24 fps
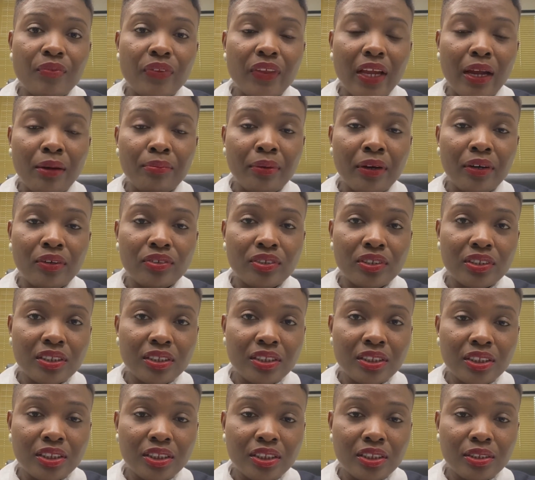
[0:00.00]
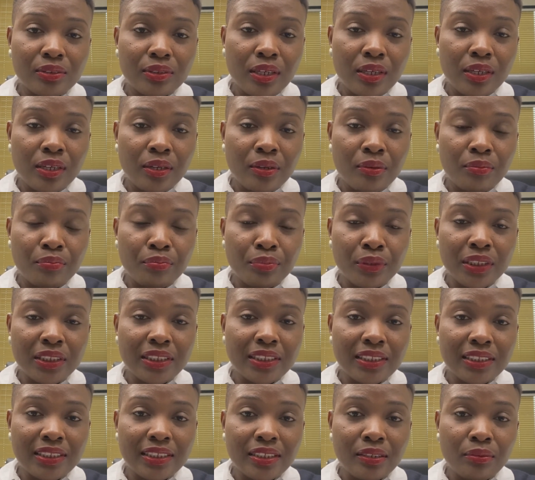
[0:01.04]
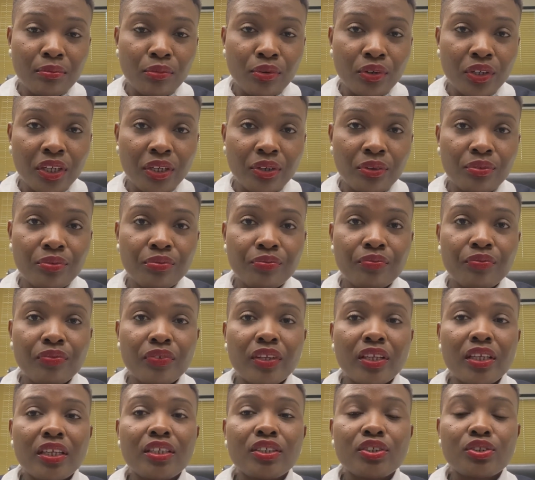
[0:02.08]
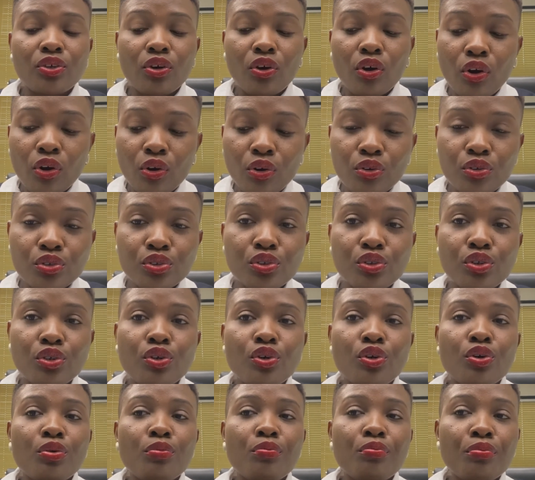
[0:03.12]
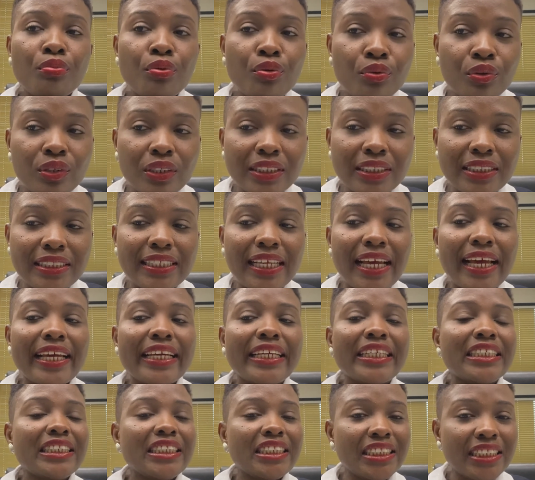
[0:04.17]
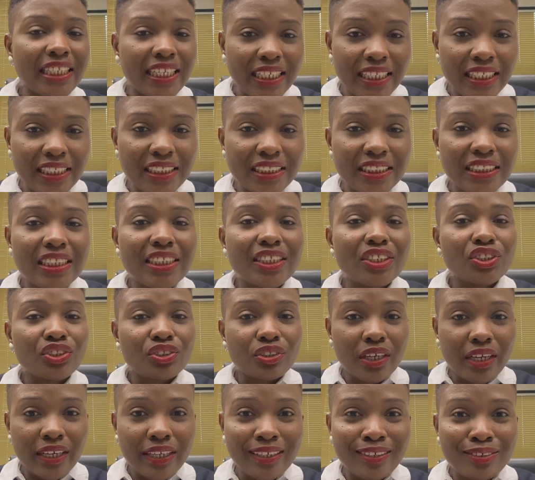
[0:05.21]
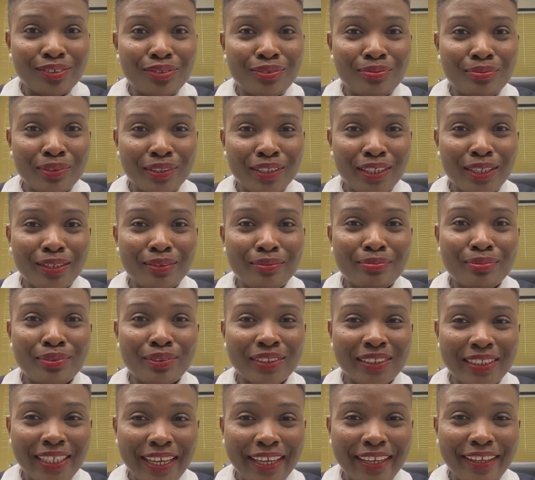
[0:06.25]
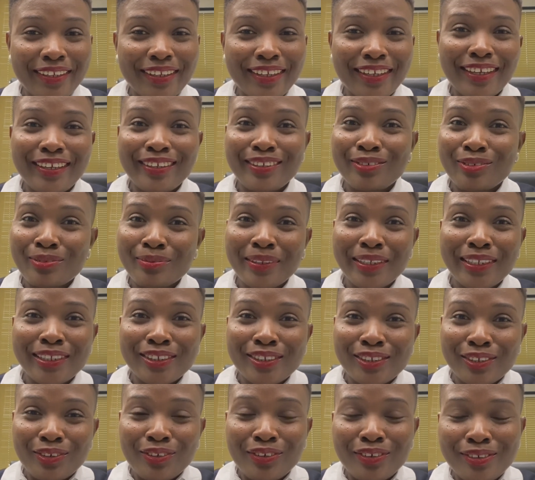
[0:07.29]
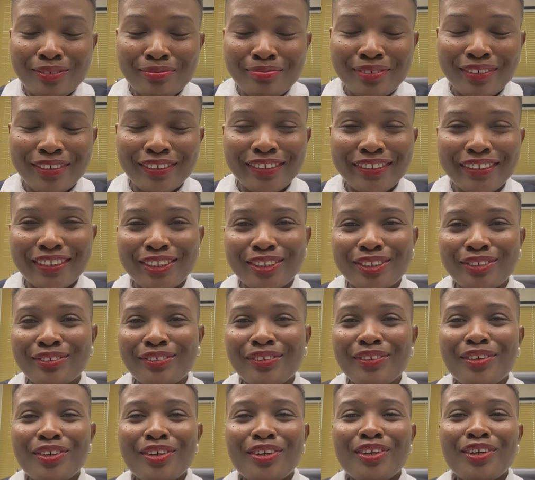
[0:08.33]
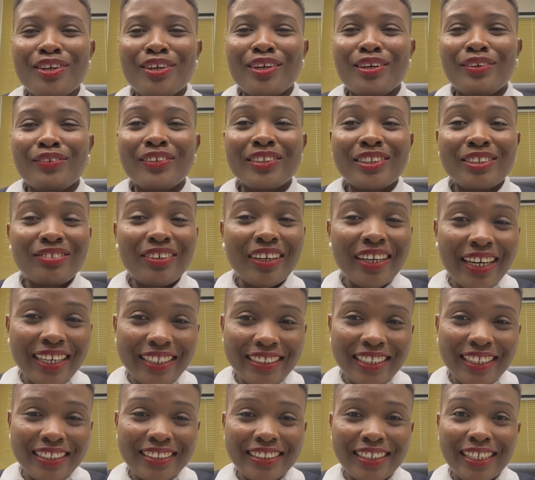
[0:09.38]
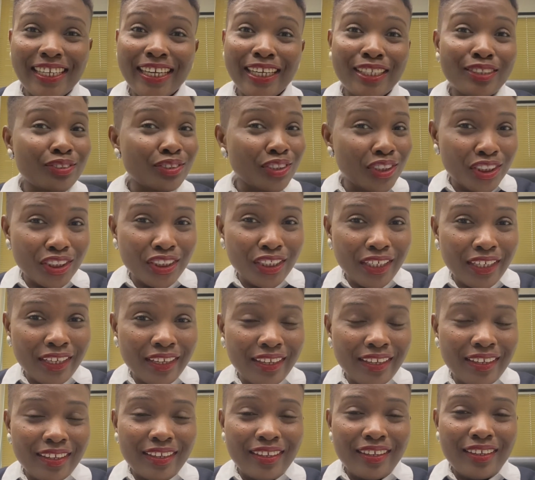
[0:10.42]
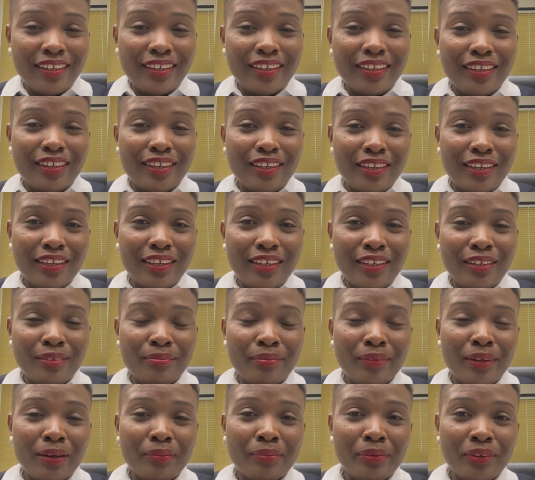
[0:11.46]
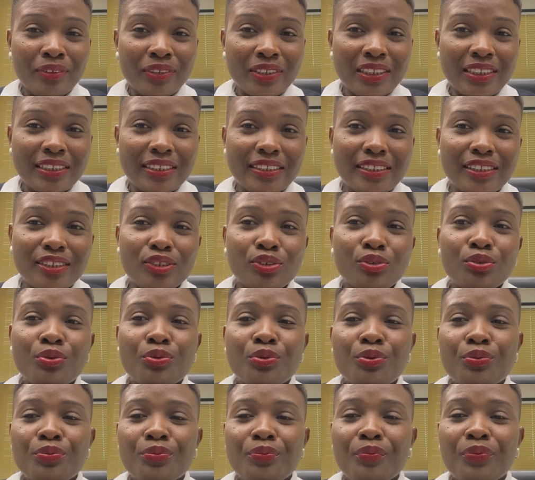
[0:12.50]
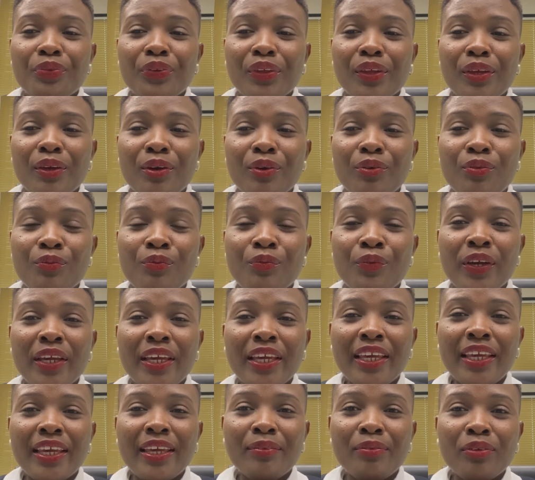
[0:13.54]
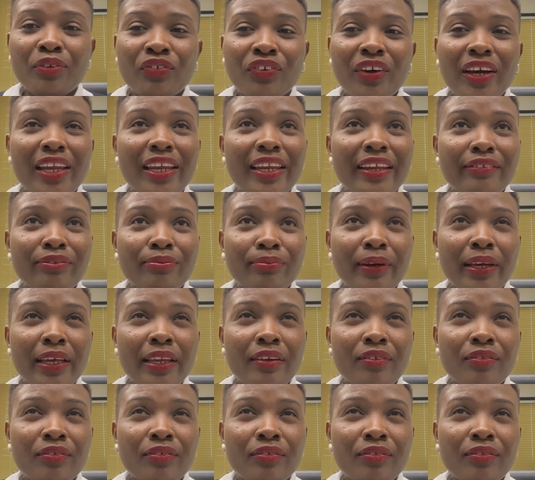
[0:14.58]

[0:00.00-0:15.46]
about this PCT model. It's called Prosci Change Triangle model. Prosci. I hope that's the correct pronunciation. But it's very exciting. I had to share about it. So before I left my